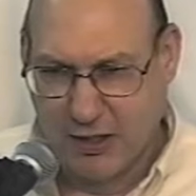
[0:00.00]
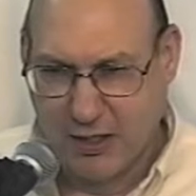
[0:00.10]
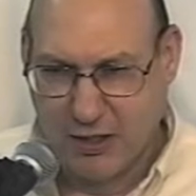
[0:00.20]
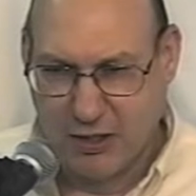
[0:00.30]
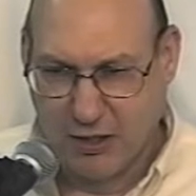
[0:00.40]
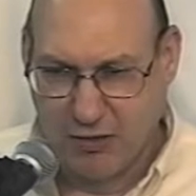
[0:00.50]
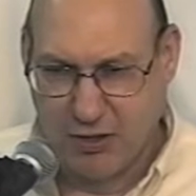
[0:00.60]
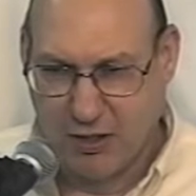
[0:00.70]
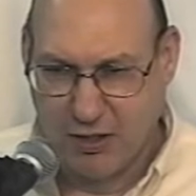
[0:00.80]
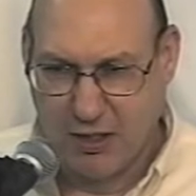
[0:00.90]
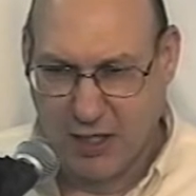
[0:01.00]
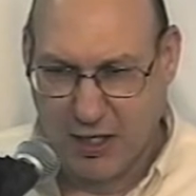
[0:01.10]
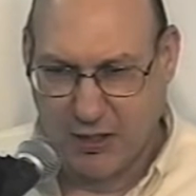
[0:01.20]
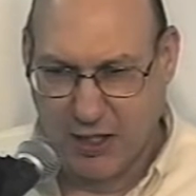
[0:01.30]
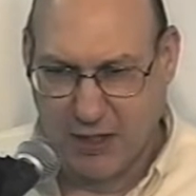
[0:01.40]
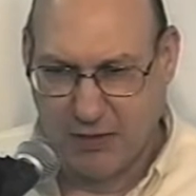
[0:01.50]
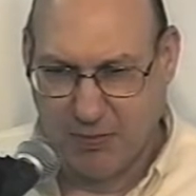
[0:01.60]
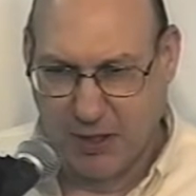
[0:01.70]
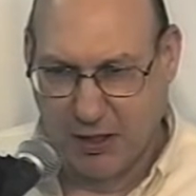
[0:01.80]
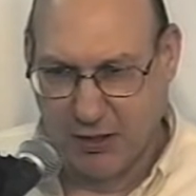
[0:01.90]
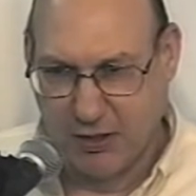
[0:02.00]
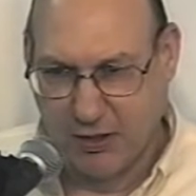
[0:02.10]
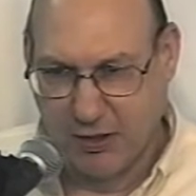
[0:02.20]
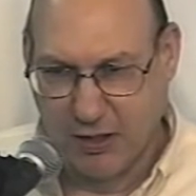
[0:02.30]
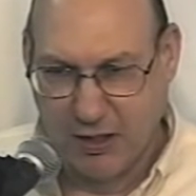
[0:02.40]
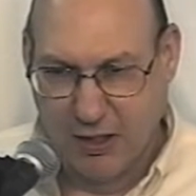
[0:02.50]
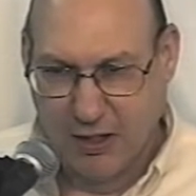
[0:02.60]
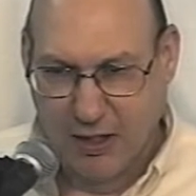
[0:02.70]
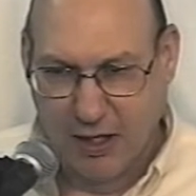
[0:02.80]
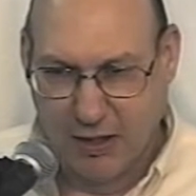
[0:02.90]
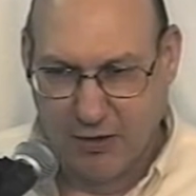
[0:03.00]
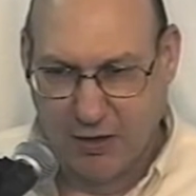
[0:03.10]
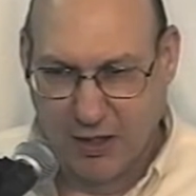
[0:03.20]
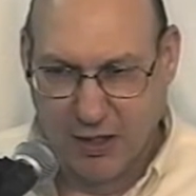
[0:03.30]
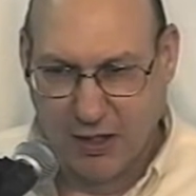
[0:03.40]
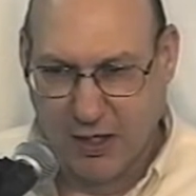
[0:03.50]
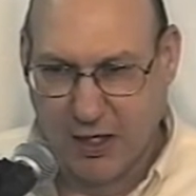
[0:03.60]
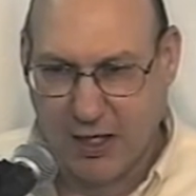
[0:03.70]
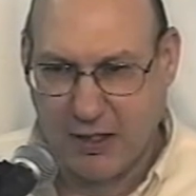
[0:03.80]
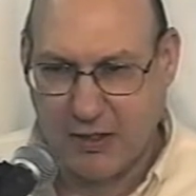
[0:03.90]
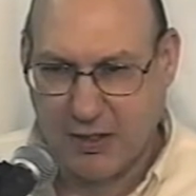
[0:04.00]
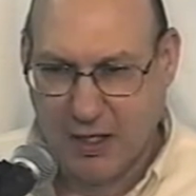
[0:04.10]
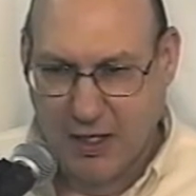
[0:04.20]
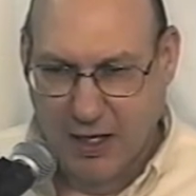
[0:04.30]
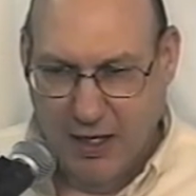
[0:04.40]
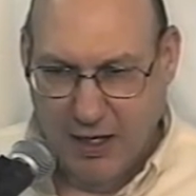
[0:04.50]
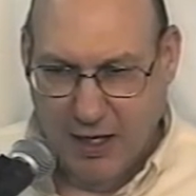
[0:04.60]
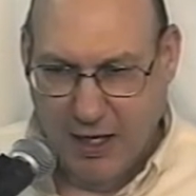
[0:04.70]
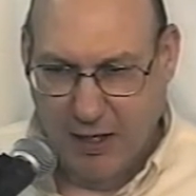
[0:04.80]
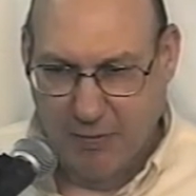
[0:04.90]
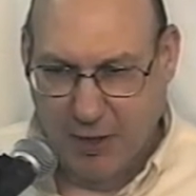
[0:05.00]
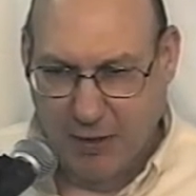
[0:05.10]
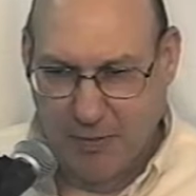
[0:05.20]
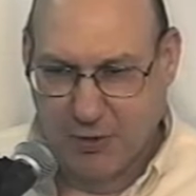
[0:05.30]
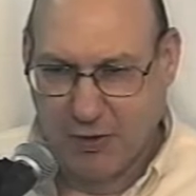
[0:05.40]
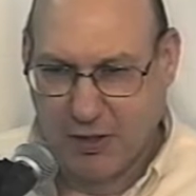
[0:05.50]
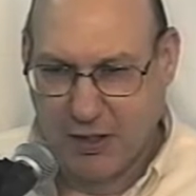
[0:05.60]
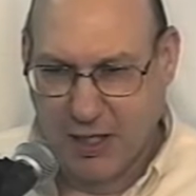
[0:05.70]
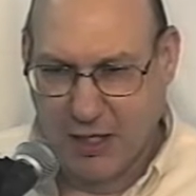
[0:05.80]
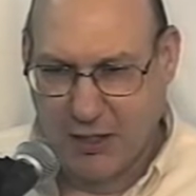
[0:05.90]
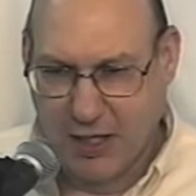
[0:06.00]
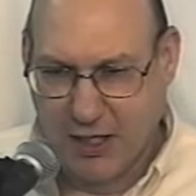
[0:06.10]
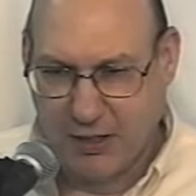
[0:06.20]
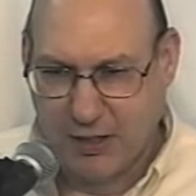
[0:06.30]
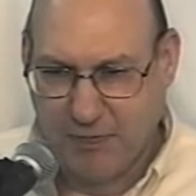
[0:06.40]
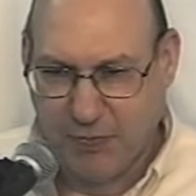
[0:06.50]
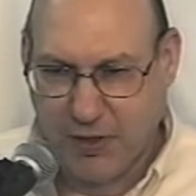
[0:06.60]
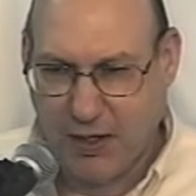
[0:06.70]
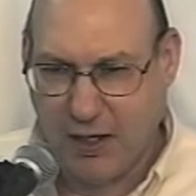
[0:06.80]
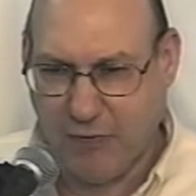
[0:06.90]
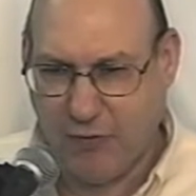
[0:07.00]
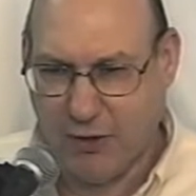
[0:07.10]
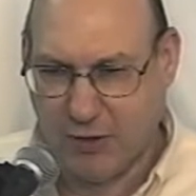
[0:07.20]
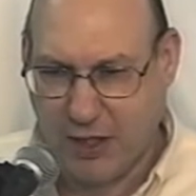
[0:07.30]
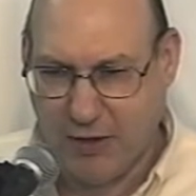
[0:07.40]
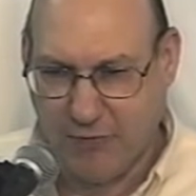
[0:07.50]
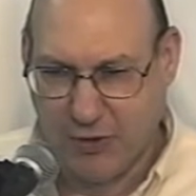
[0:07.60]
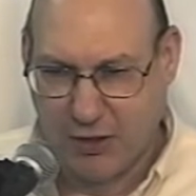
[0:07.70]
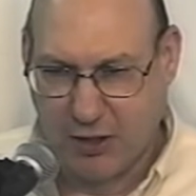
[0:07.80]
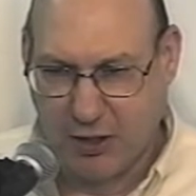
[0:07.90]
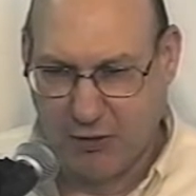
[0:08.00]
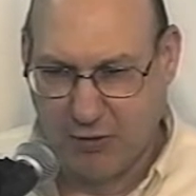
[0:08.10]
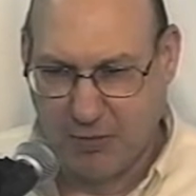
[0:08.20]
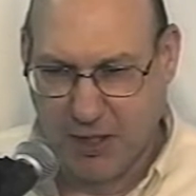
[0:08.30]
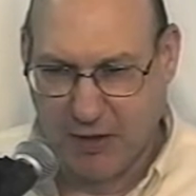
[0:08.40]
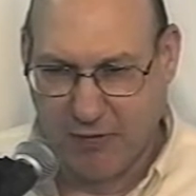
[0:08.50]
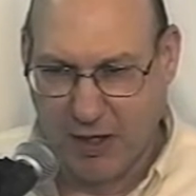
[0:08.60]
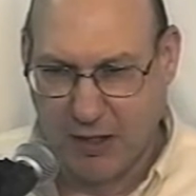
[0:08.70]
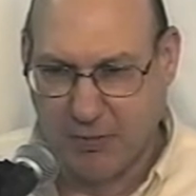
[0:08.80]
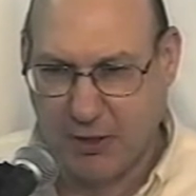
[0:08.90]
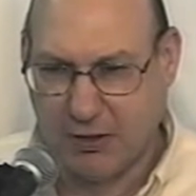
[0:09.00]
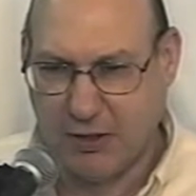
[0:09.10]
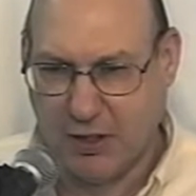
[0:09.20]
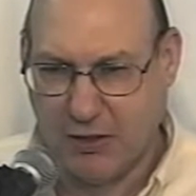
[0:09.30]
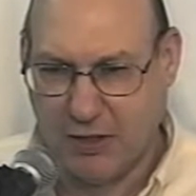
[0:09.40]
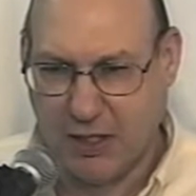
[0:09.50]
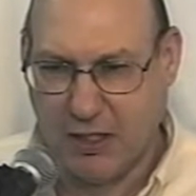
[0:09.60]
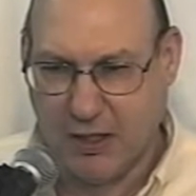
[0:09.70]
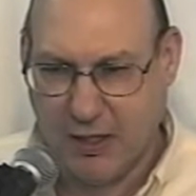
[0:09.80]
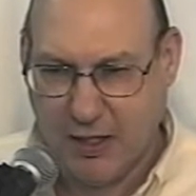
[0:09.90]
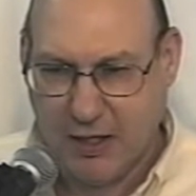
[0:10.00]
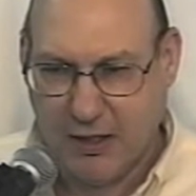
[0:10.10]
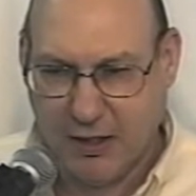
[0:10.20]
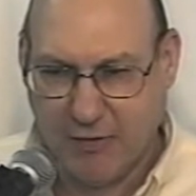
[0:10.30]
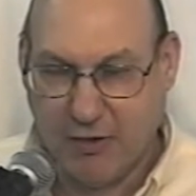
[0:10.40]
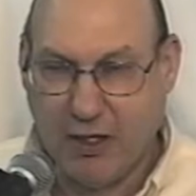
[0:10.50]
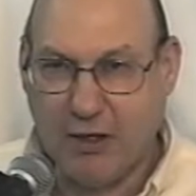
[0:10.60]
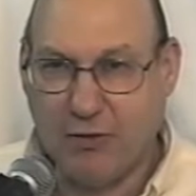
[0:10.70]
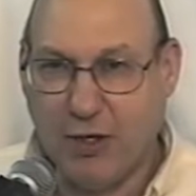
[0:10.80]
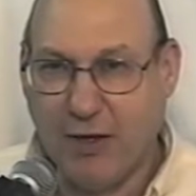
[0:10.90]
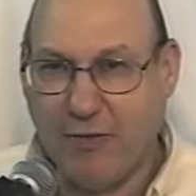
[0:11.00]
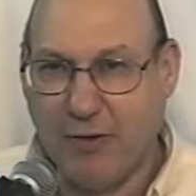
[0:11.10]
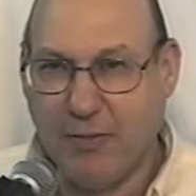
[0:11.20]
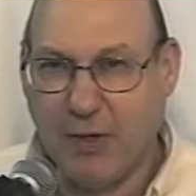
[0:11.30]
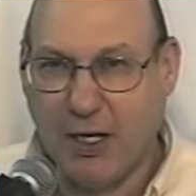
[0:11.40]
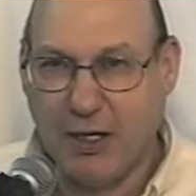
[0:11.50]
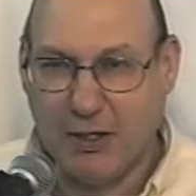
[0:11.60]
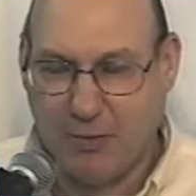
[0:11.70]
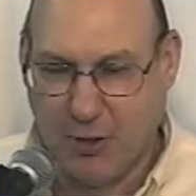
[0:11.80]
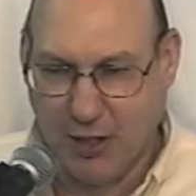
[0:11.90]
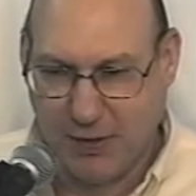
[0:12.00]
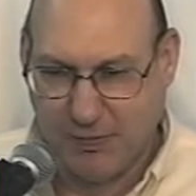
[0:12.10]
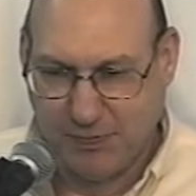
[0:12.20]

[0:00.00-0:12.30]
of the children to the DHS, but also the elderly that has had problems with the DHS. A phone conference call will be available to those that live a long way from Des Moines.